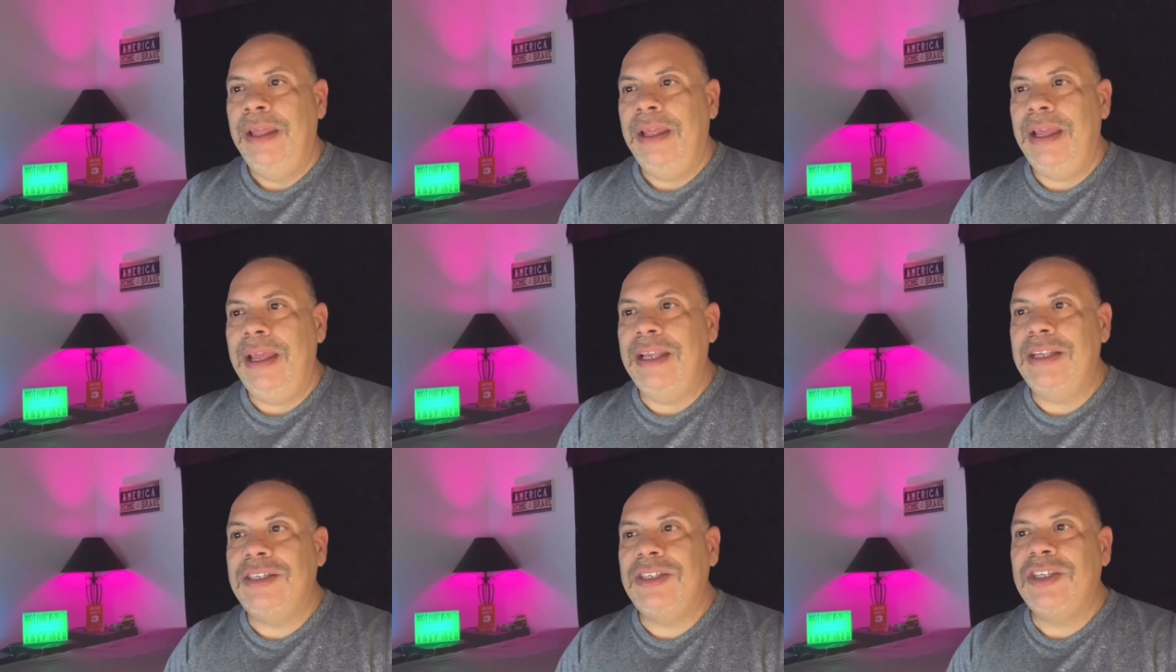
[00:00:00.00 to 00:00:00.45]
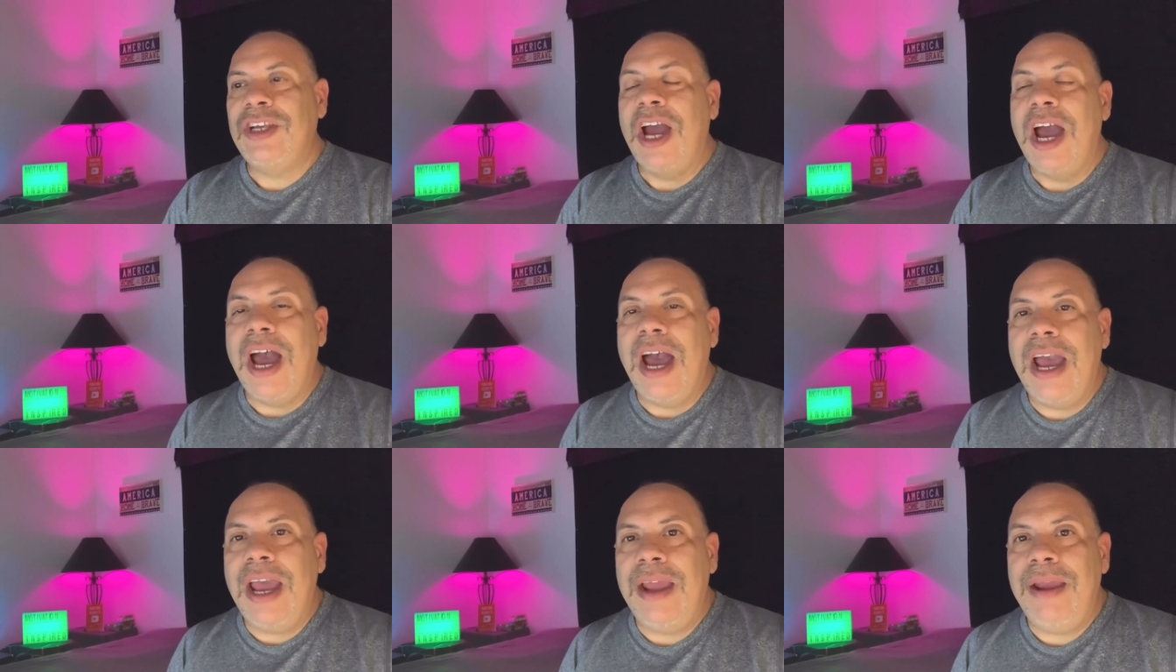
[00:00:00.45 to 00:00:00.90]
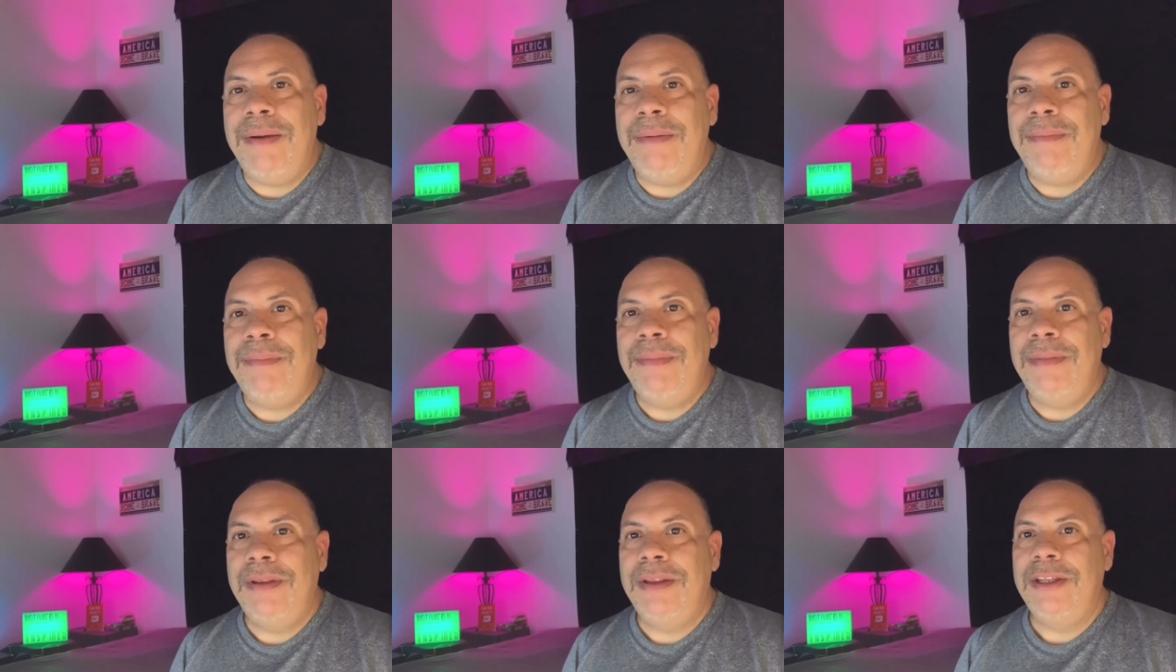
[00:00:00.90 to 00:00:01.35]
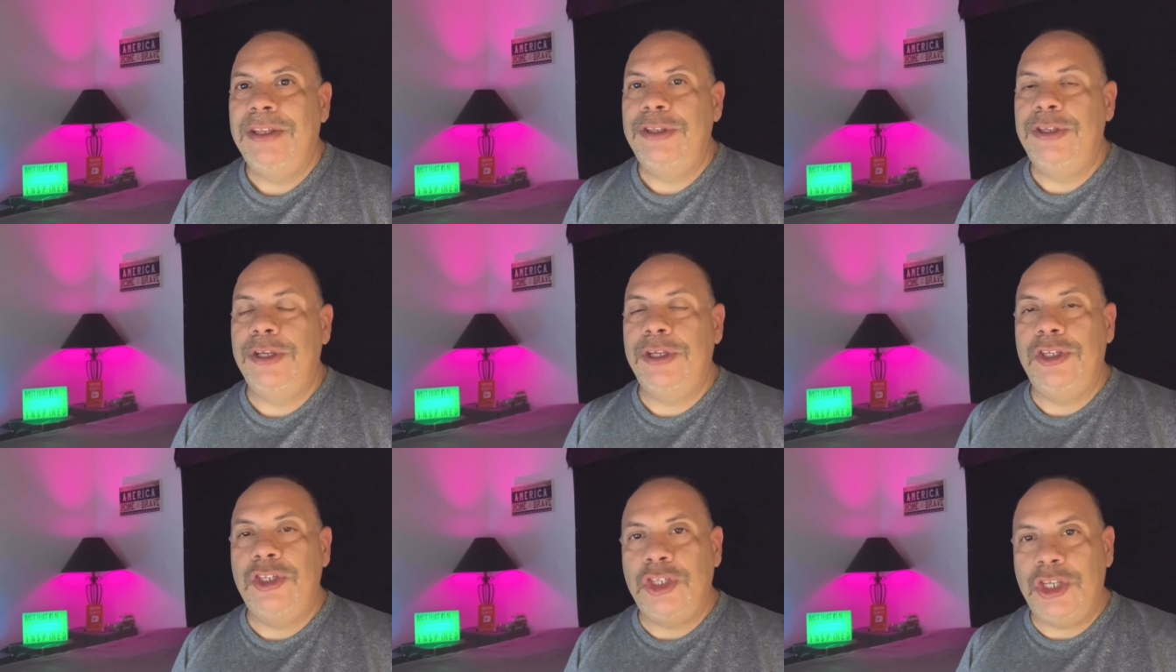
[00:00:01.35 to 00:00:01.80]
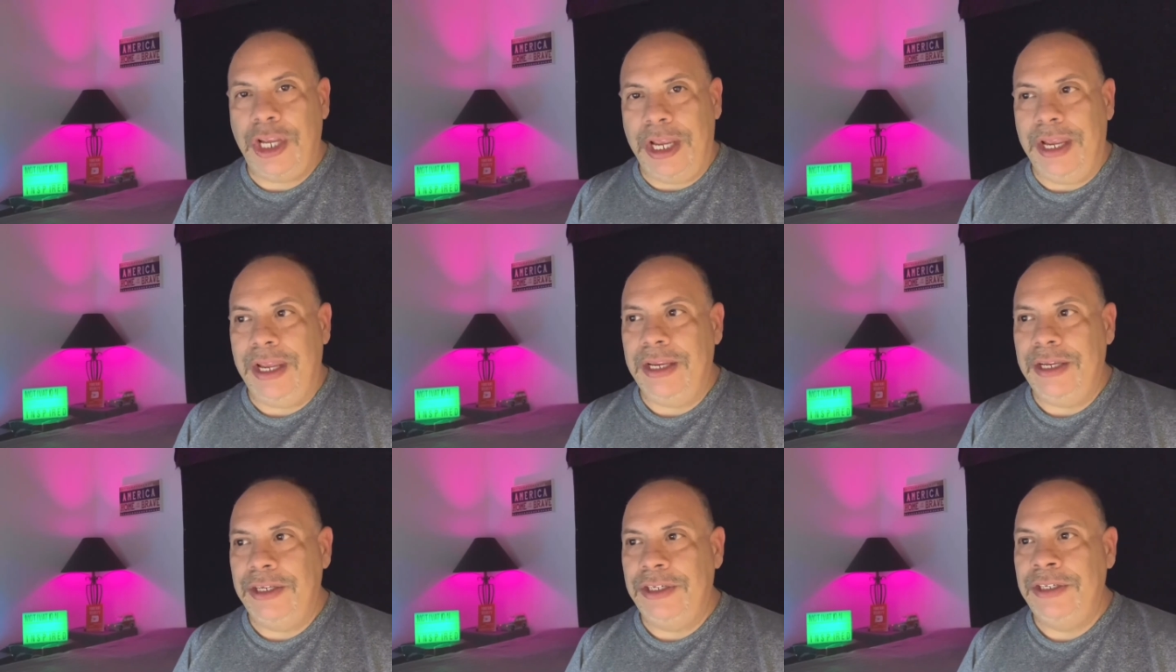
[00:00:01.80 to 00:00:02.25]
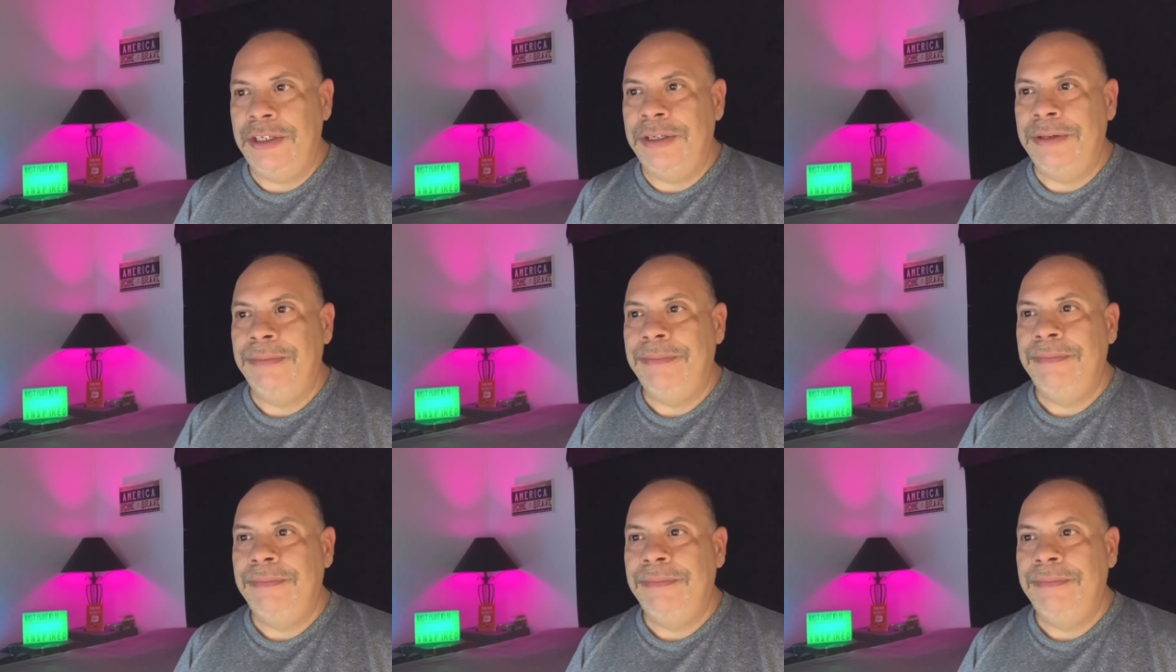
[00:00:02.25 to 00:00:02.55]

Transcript: it's time to change.